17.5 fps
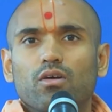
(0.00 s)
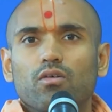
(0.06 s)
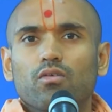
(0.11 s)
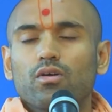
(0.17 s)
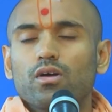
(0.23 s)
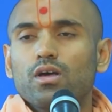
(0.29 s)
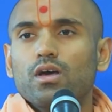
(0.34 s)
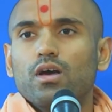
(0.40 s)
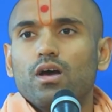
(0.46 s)

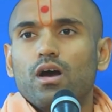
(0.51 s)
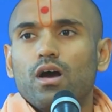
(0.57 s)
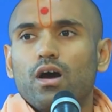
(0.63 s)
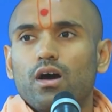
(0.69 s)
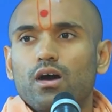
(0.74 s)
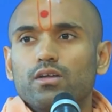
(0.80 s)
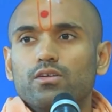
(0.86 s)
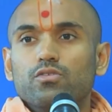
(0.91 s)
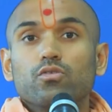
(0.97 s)
uh, doing a
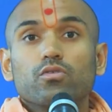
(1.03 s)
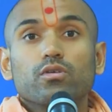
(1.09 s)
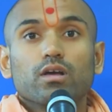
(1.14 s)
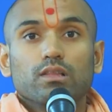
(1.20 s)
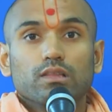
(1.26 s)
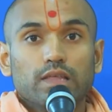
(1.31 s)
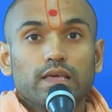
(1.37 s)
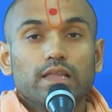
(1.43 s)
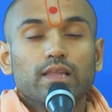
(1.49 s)
lila
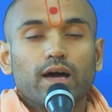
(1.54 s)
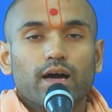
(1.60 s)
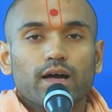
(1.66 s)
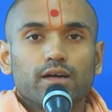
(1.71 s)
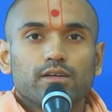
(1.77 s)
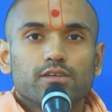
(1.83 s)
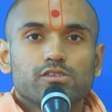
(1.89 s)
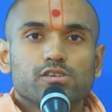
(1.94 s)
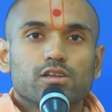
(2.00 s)

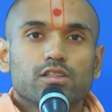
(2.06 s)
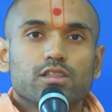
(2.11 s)
Charitra,